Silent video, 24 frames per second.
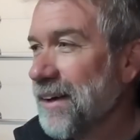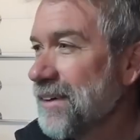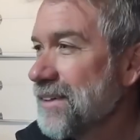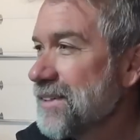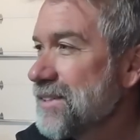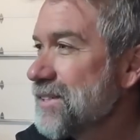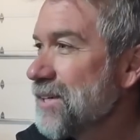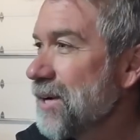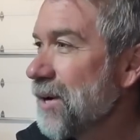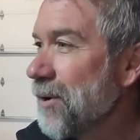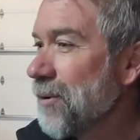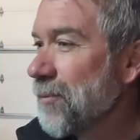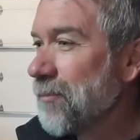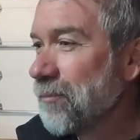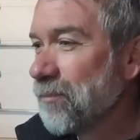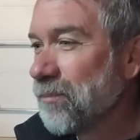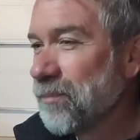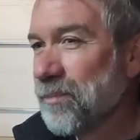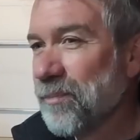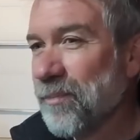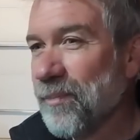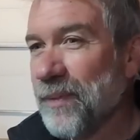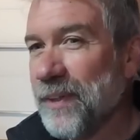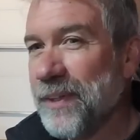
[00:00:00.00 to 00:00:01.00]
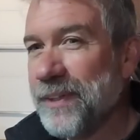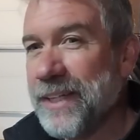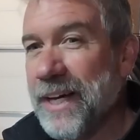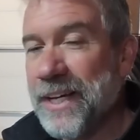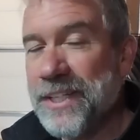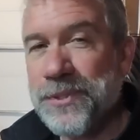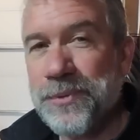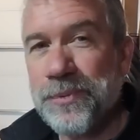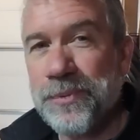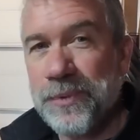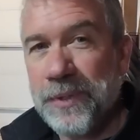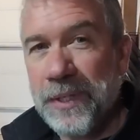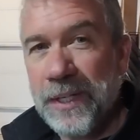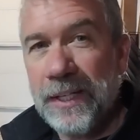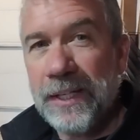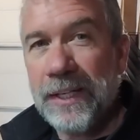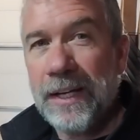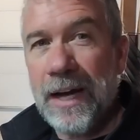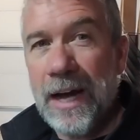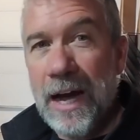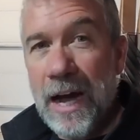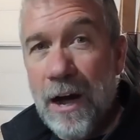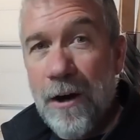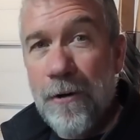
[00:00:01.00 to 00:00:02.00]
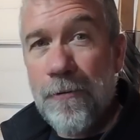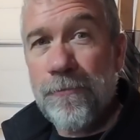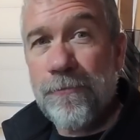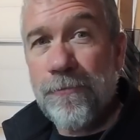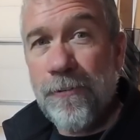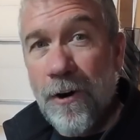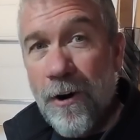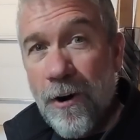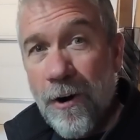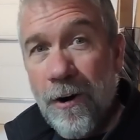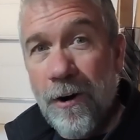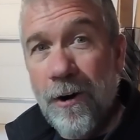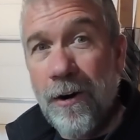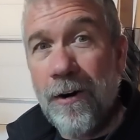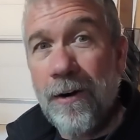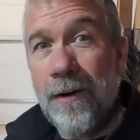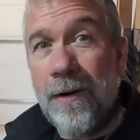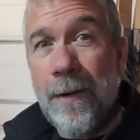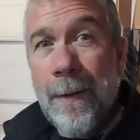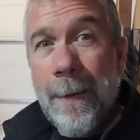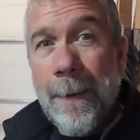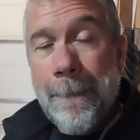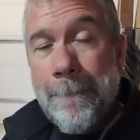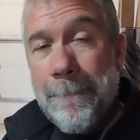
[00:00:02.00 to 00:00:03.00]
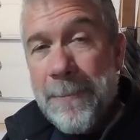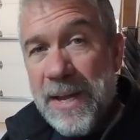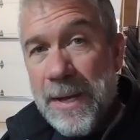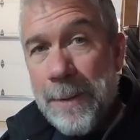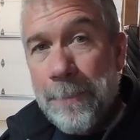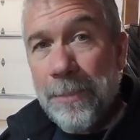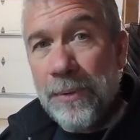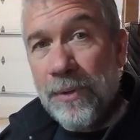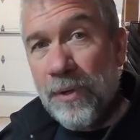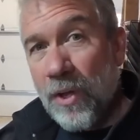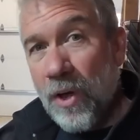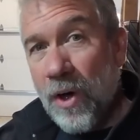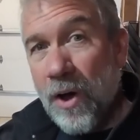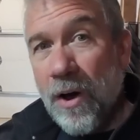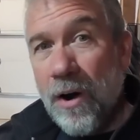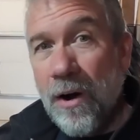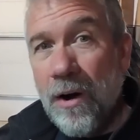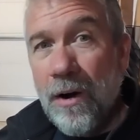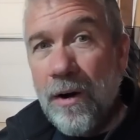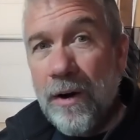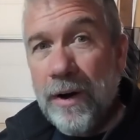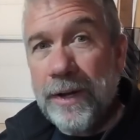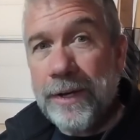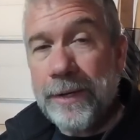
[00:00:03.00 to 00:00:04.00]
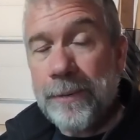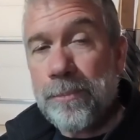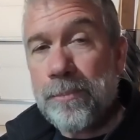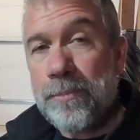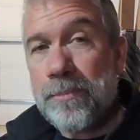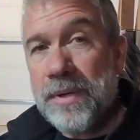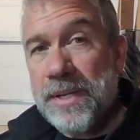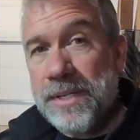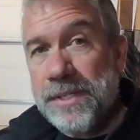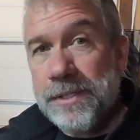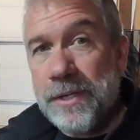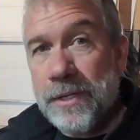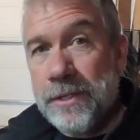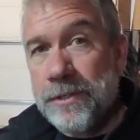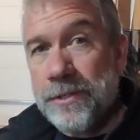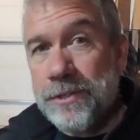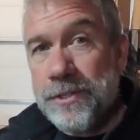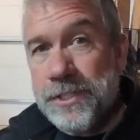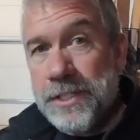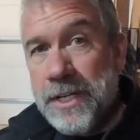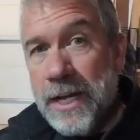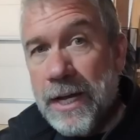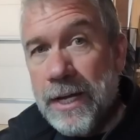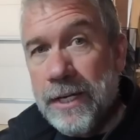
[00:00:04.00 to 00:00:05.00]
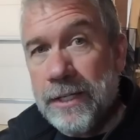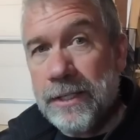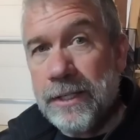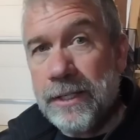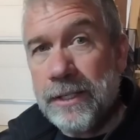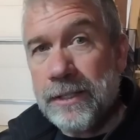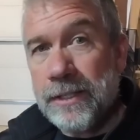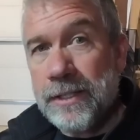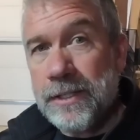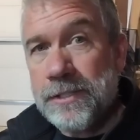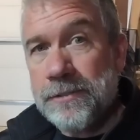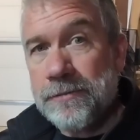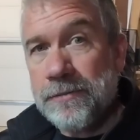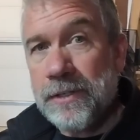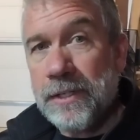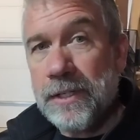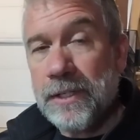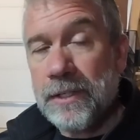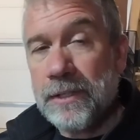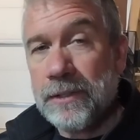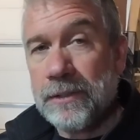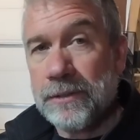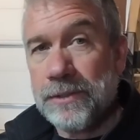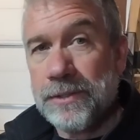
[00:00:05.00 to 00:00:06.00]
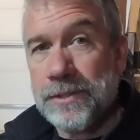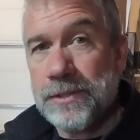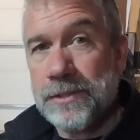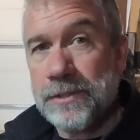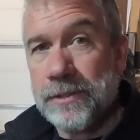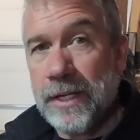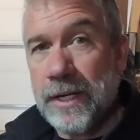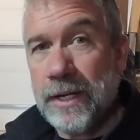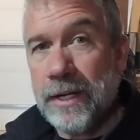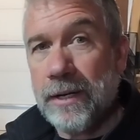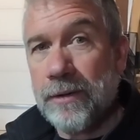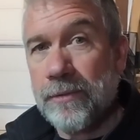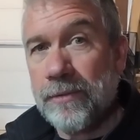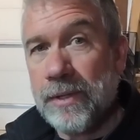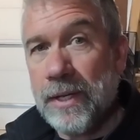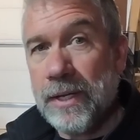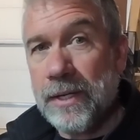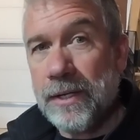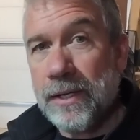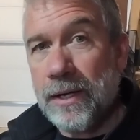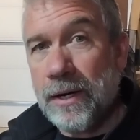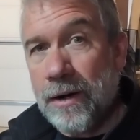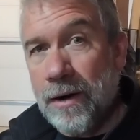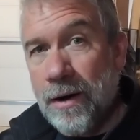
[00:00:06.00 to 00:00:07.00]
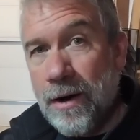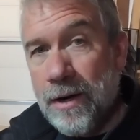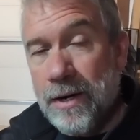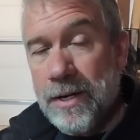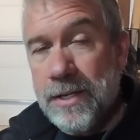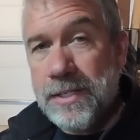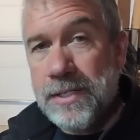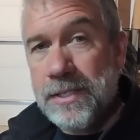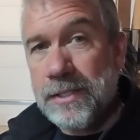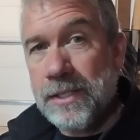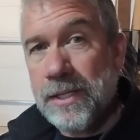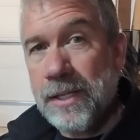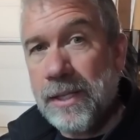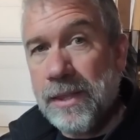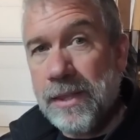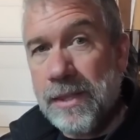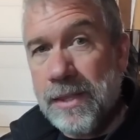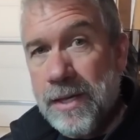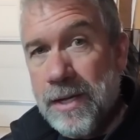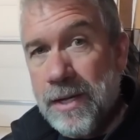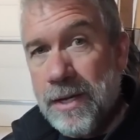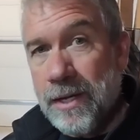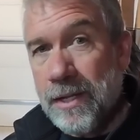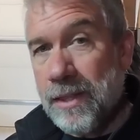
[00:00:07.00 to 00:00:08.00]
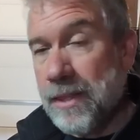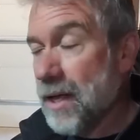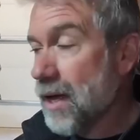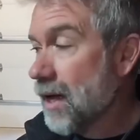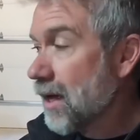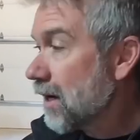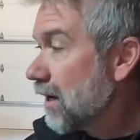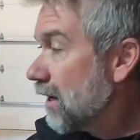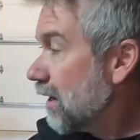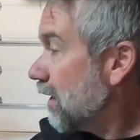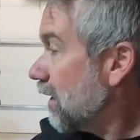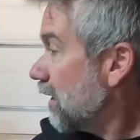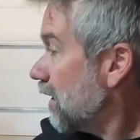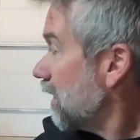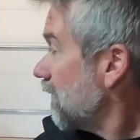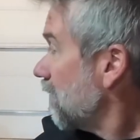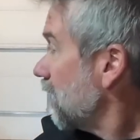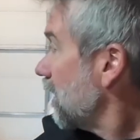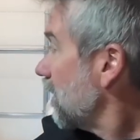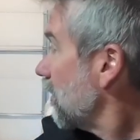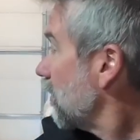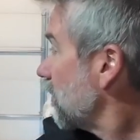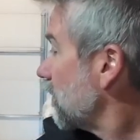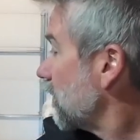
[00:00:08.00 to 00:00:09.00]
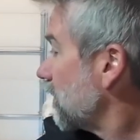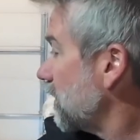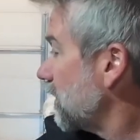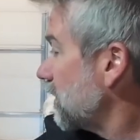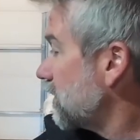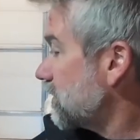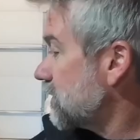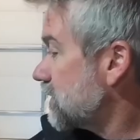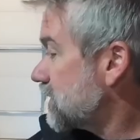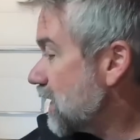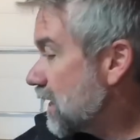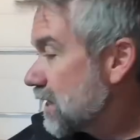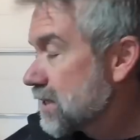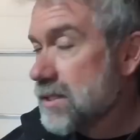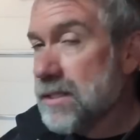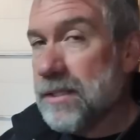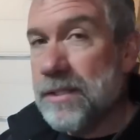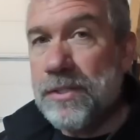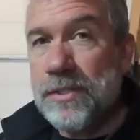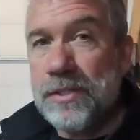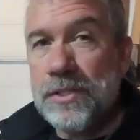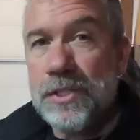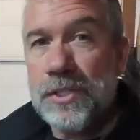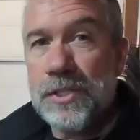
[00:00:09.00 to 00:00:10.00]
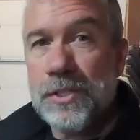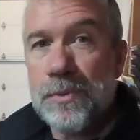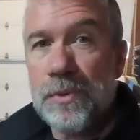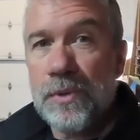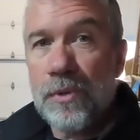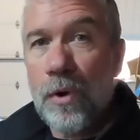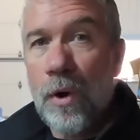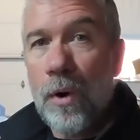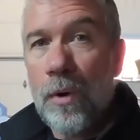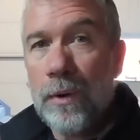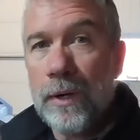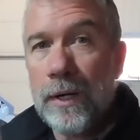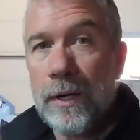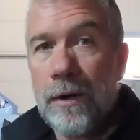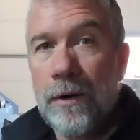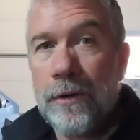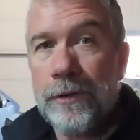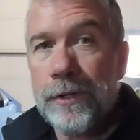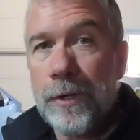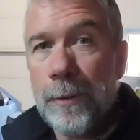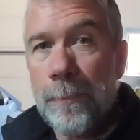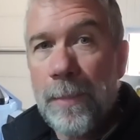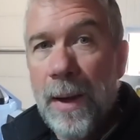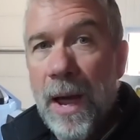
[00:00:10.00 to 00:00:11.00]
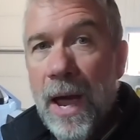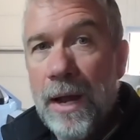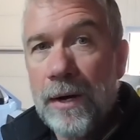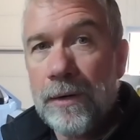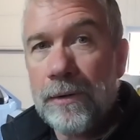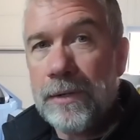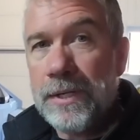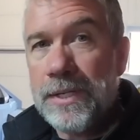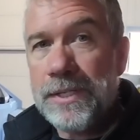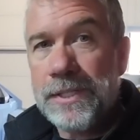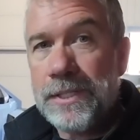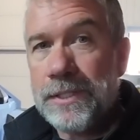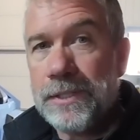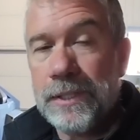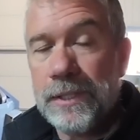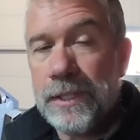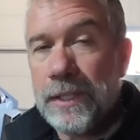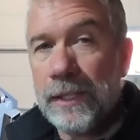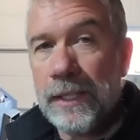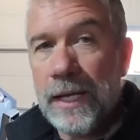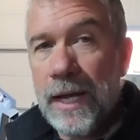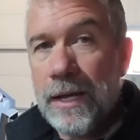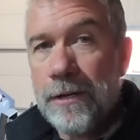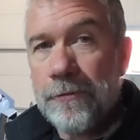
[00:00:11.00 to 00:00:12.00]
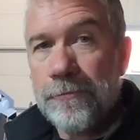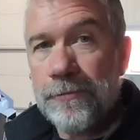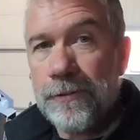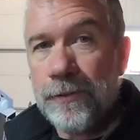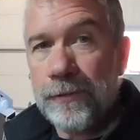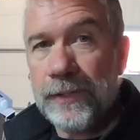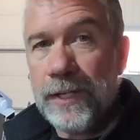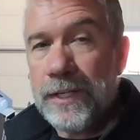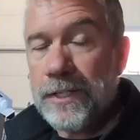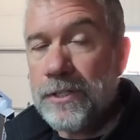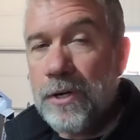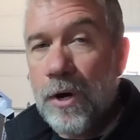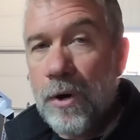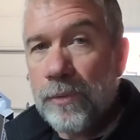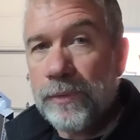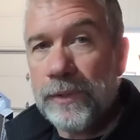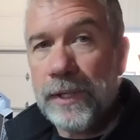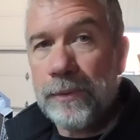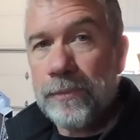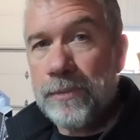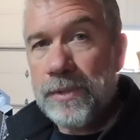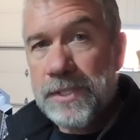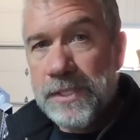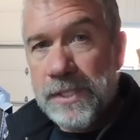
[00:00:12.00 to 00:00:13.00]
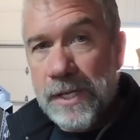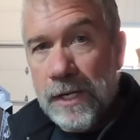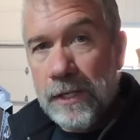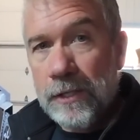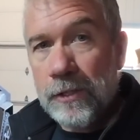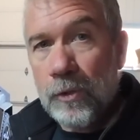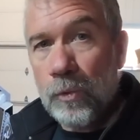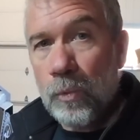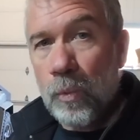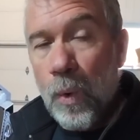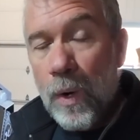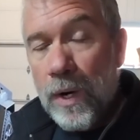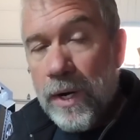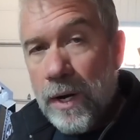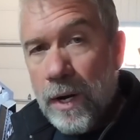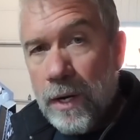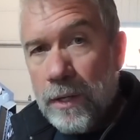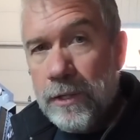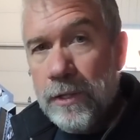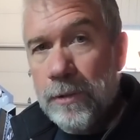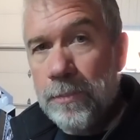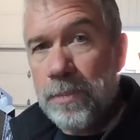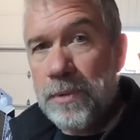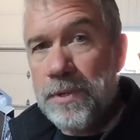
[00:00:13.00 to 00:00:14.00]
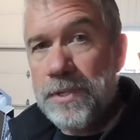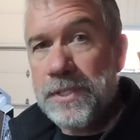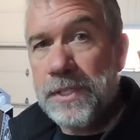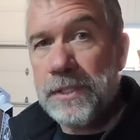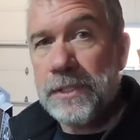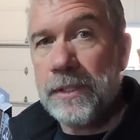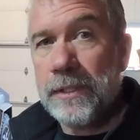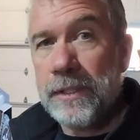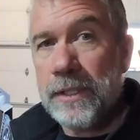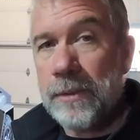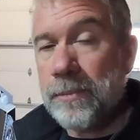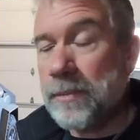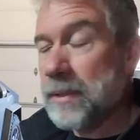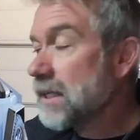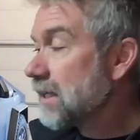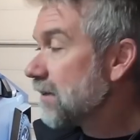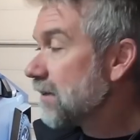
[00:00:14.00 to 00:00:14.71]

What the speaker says: So that's really how far people are in misunderstanding these vehicles. They honestly think that Tesla's just throwing all their batteries into the landfill. They don't. They recycle 100% of them and